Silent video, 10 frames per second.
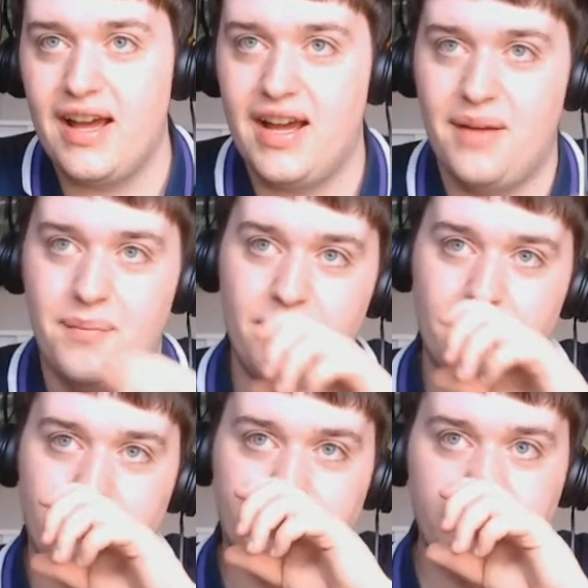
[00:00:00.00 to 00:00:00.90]

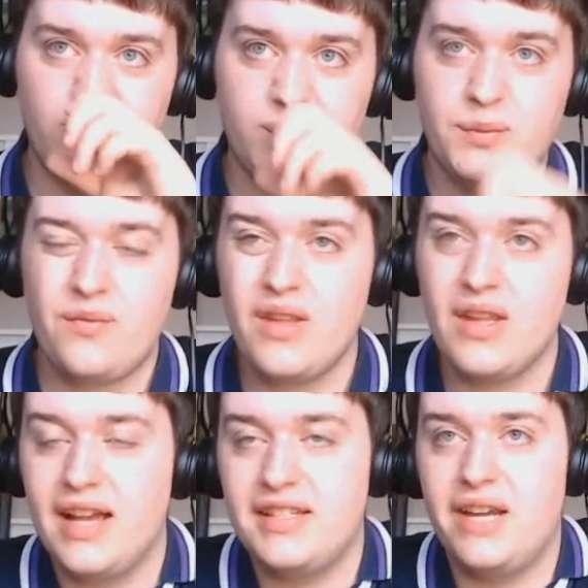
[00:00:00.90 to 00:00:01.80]
Um,
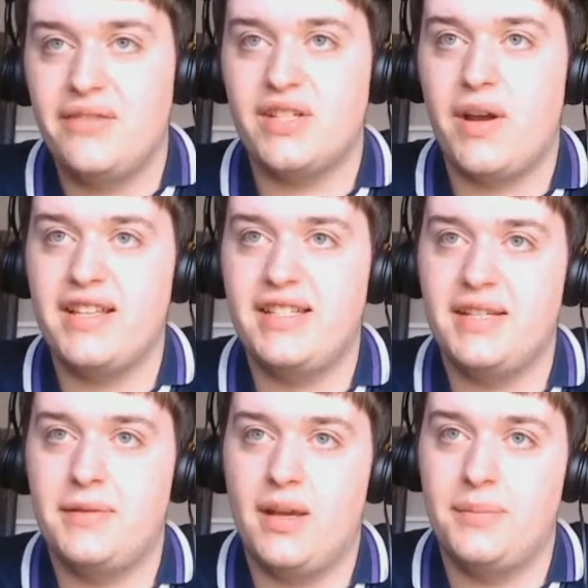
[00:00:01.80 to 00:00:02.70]
uh, Steve says, what is
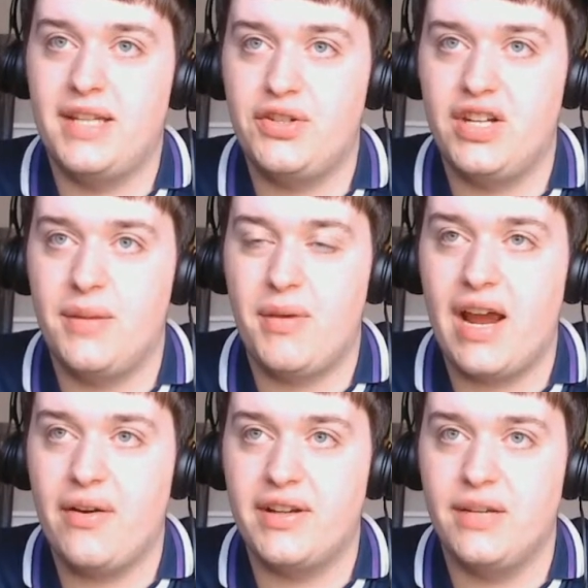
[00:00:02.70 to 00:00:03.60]
his obsession
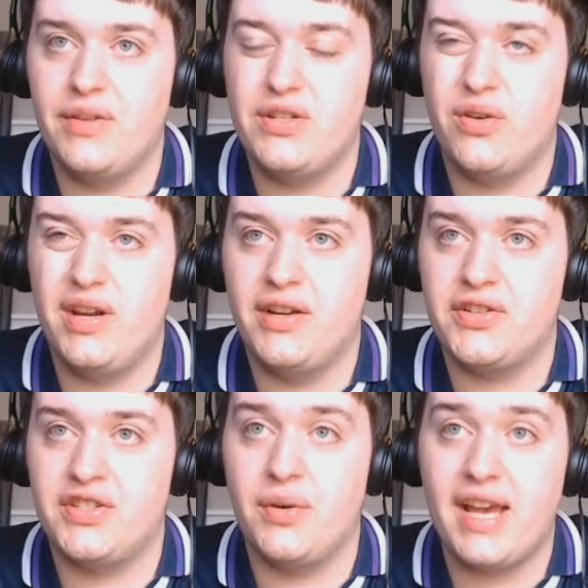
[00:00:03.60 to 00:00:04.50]
about Eriksen rejoining?
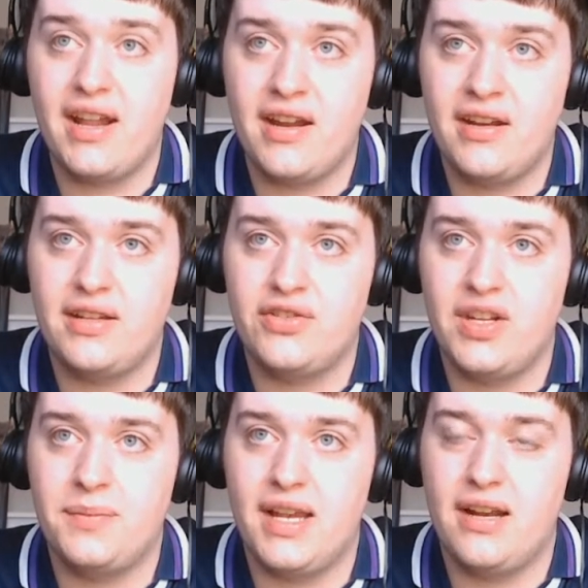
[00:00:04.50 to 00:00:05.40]
I just don't get it. The
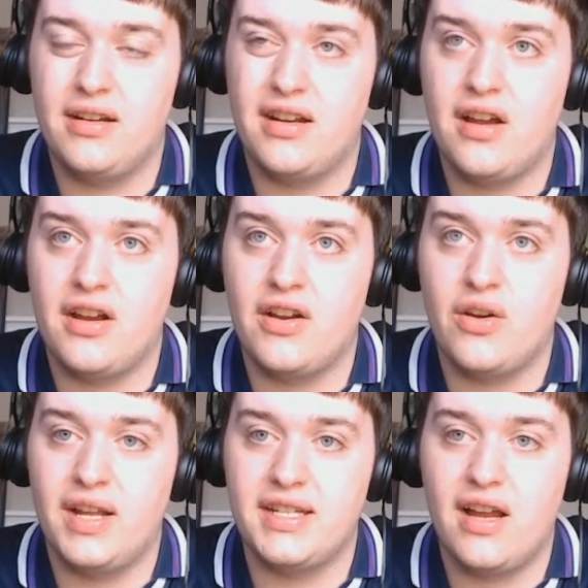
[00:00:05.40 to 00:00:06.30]
ship sailed long
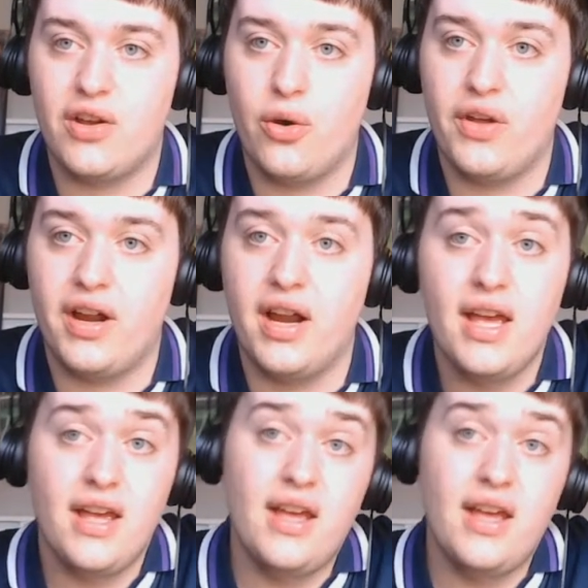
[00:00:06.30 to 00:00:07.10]
ago. Let's not go there.